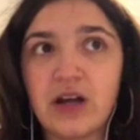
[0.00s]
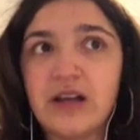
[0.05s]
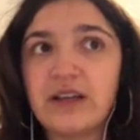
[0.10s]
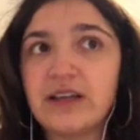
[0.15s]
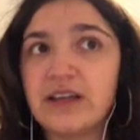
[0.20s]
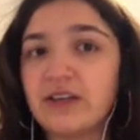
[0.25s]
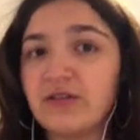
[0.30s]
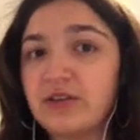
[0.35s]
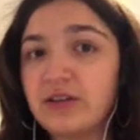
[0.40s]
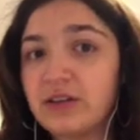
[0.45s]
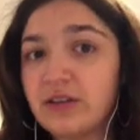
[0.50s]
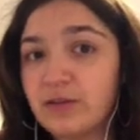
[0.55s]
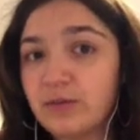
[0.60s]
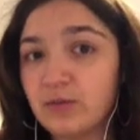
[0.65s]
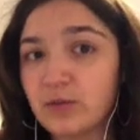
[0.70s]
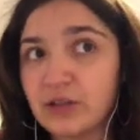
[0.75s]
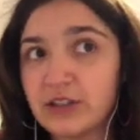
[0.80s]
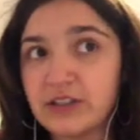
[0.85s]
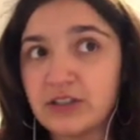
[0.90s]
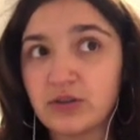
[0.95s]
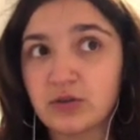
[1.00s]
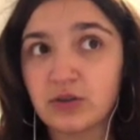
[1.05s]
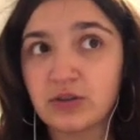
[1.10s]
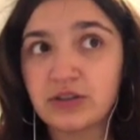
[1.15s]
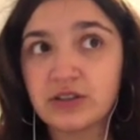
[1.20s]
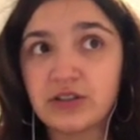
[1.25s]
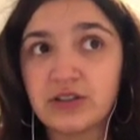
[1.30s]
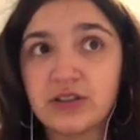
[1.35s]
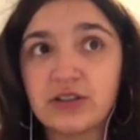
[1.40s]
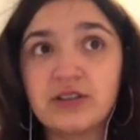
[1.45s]
Giving them
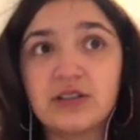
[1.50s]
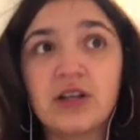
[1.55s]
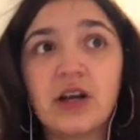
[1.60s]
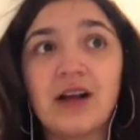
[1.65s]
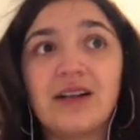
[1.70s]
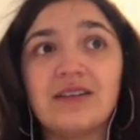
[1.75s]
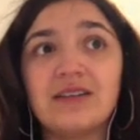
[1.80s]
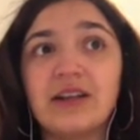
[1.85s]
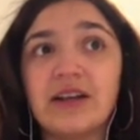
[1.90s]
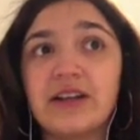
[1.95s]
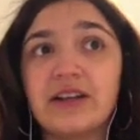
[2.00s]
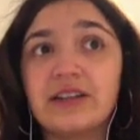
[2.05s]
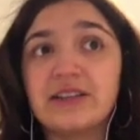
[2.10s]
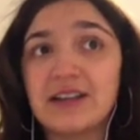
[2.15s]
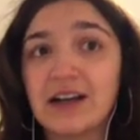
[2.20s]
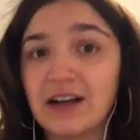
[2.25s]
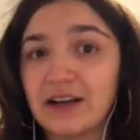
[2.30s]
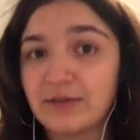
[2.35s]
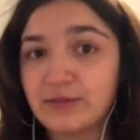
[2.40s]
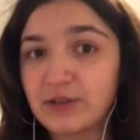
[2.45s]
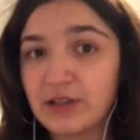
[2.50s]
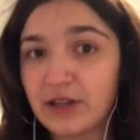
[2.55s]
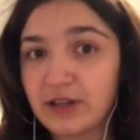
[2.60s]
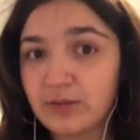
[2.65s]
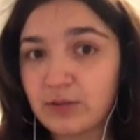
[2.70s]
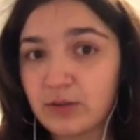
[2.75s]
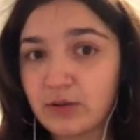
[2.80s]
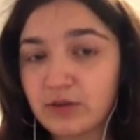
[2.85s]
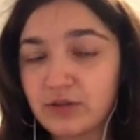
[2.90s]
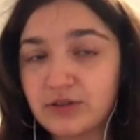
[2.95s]
resources like
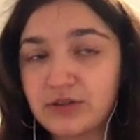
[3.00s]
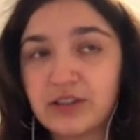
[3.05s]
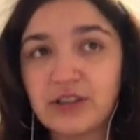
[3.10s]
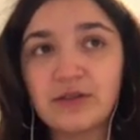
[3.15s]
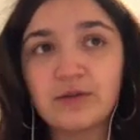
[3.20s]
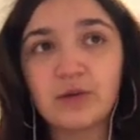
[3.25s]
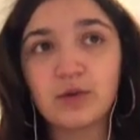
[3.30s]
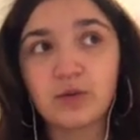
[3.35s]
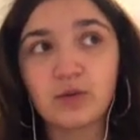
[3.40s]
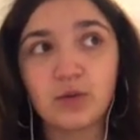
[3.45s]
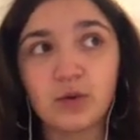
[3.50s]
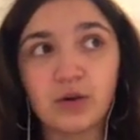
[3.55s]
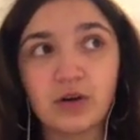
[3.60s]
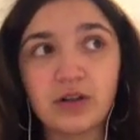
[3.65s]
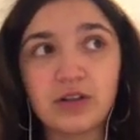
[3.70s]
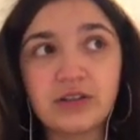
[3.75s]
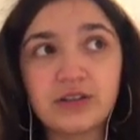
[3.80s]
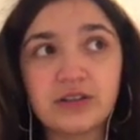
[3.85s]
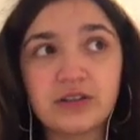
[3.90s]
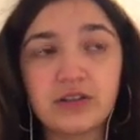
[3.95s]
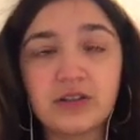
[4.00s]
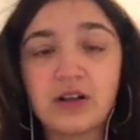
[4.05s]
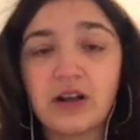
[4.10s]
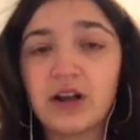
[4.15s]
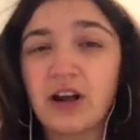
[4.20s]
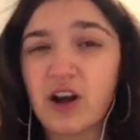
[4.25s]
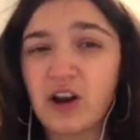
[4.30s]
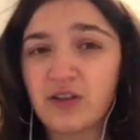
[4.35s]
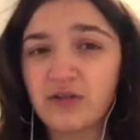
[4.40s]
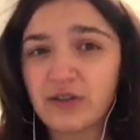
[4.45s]
timetables and rewards
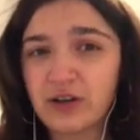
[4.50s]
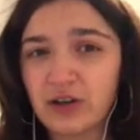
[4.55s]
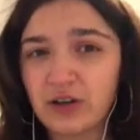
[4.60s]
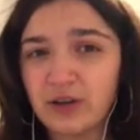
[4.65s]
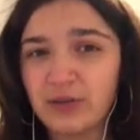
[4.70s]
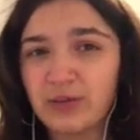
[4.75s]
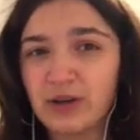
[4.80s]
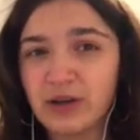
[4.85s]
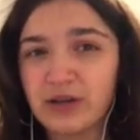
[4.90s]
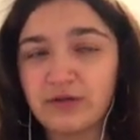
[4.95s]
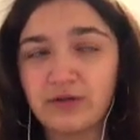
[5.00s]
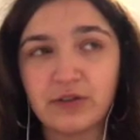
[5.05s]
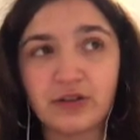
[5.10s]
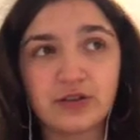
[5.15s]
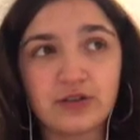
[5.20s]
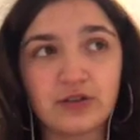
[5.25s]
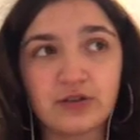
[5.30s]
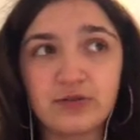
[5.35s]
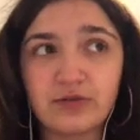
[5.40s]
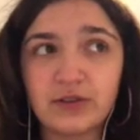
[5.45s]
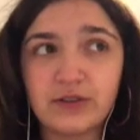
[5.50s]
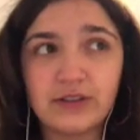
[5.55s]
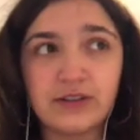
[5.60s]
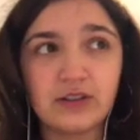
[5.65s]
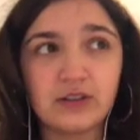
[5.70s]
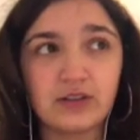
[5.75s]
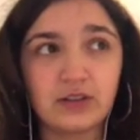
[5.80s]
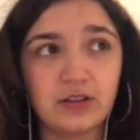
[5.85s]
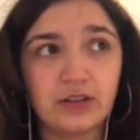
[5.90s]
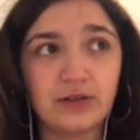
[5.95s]
are very beneficial for their
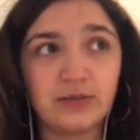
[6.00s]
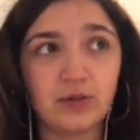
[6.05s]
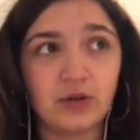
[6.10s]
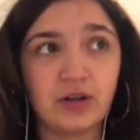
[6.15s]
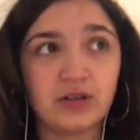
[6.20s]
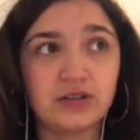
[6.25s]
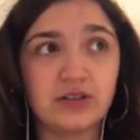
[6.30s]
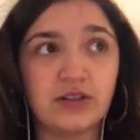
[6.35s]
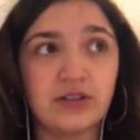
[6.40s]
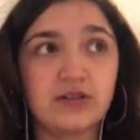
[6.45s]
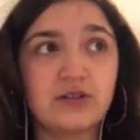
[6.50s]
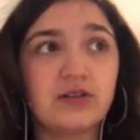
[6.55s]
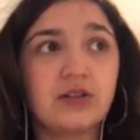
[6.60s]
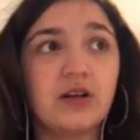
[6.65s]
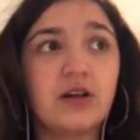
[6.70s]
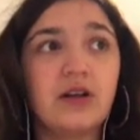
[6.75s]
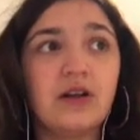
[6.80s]
learning process.